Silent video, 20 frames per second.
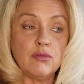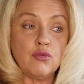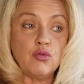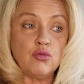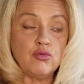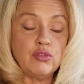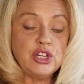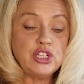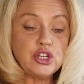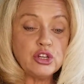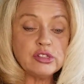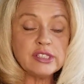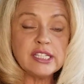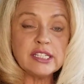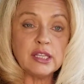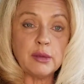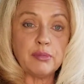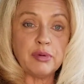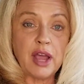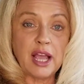reducing
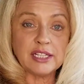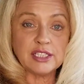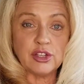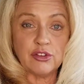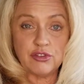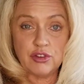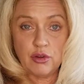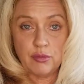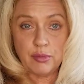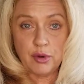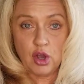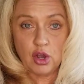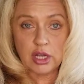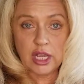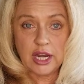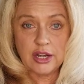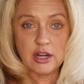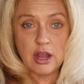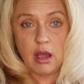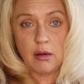the price of your book
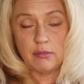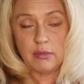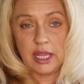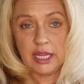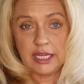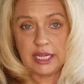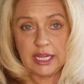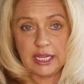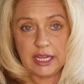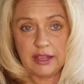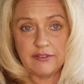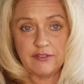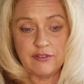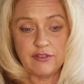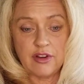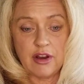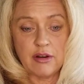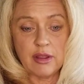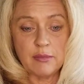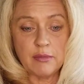and not making it
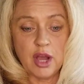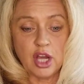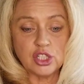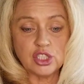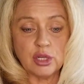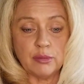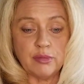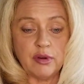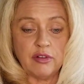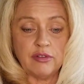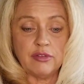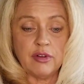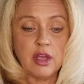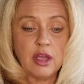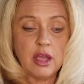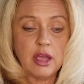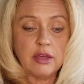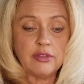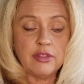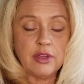very much above
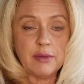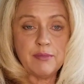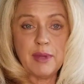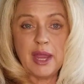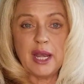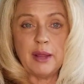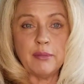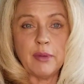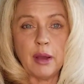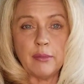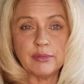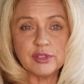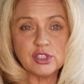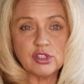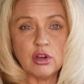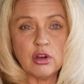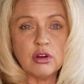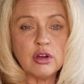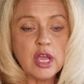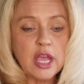the minimum.
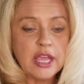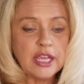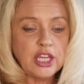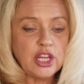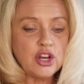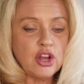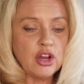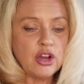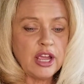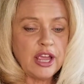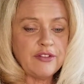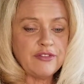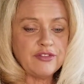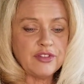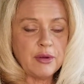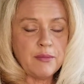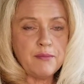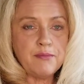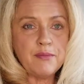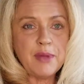So, if
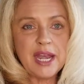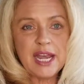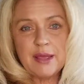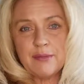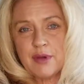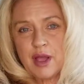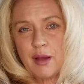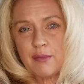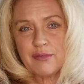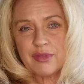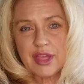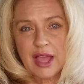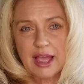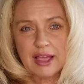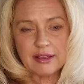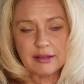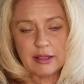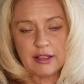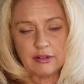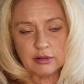the minimum
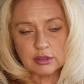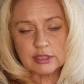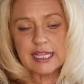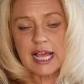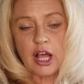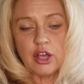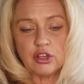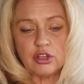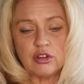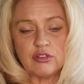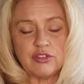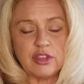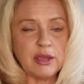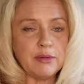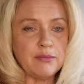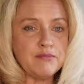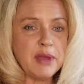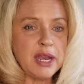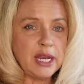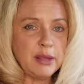that it will tell you, if the
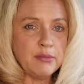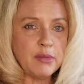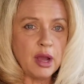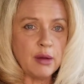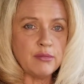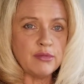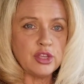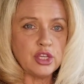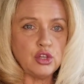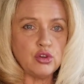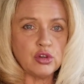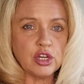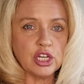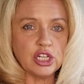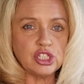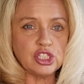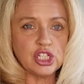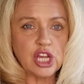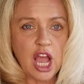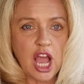minimum that you can
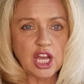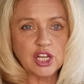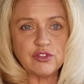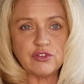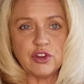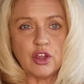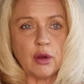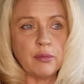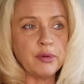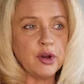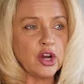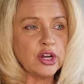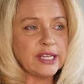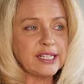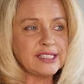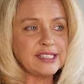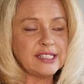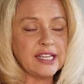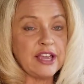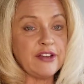charge for your book is,
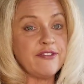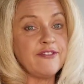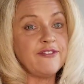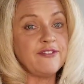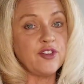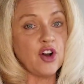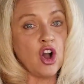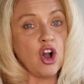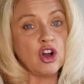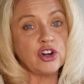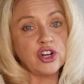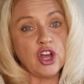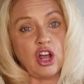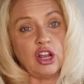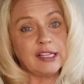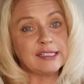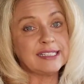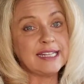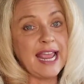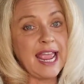say,
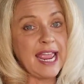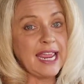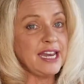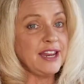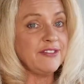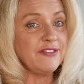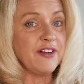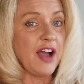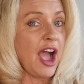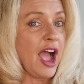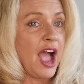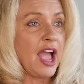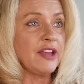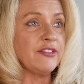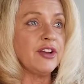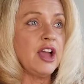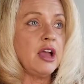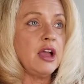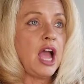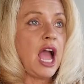$4.85,
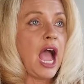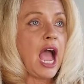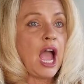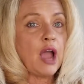I